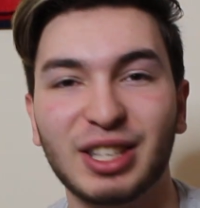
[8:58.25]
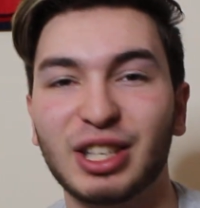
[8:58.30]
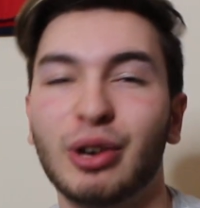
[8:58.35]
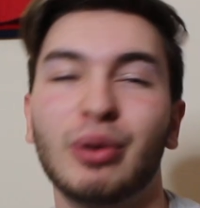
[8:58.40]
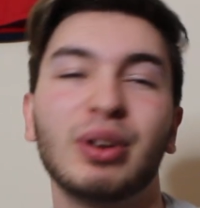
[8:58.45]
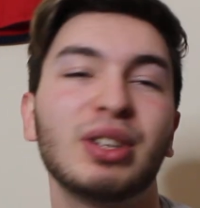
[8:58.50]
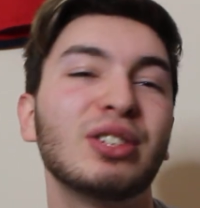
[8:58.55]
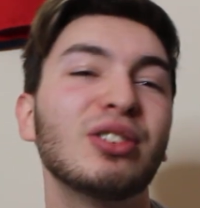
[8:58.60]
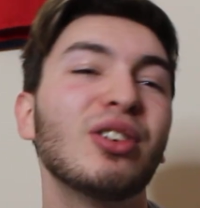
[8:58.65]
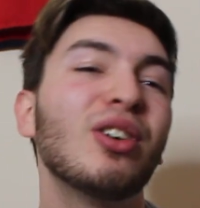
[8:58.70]

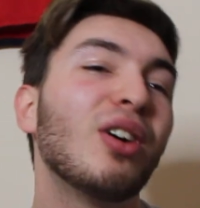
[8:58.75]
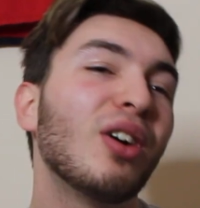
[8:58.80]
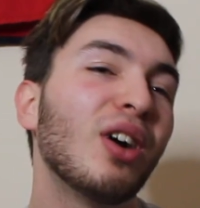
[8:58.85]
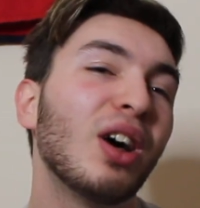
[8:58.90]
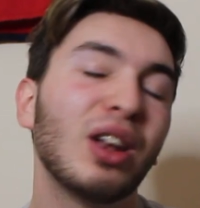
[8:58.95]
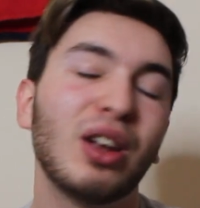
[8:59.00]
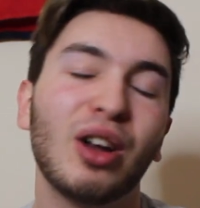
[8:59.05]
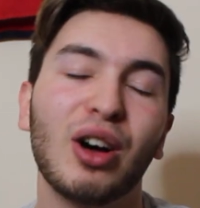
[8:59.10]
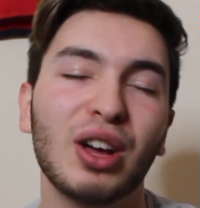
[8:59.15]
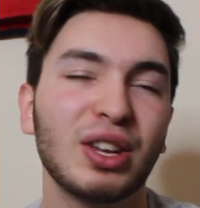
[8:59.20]
So it's not
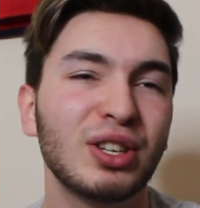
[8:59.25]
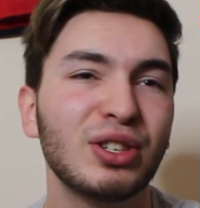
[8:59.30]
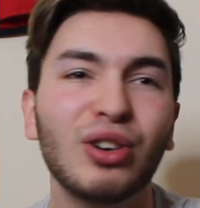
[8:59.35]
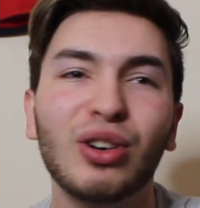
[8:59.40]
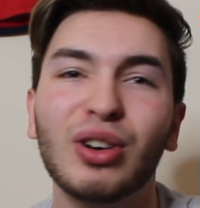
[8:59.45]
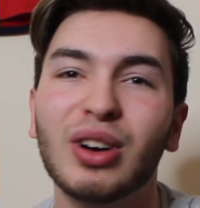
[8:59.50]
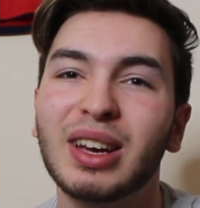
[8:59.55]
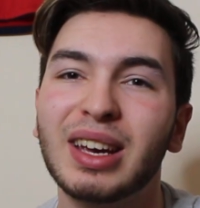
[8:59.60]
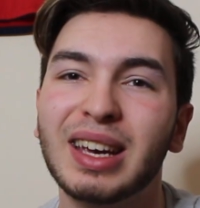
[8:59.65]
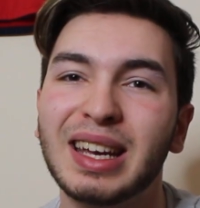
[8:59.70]
a lot. It's
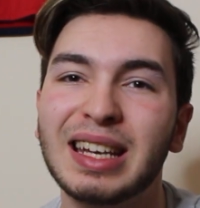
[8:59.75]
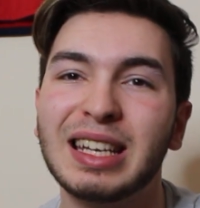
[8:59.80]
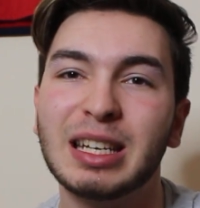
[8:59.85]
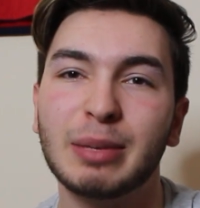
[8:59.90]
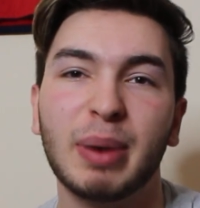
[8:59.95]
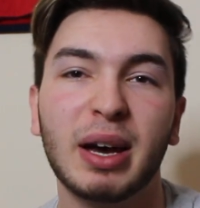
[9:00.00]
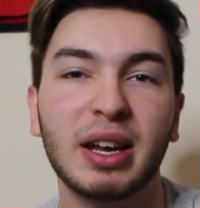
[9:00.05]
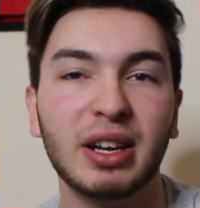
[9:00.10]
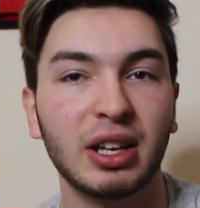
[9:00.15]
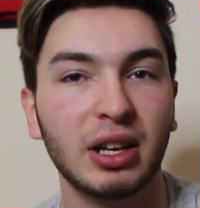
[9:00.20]
not
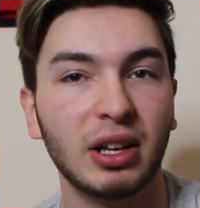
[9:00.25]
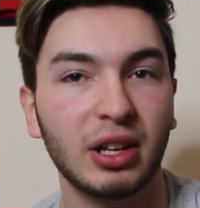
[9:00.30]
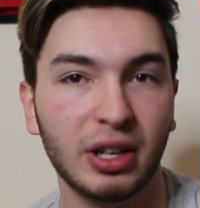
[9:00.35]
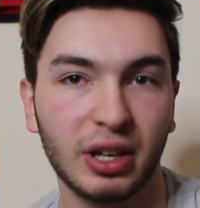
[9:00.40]
independent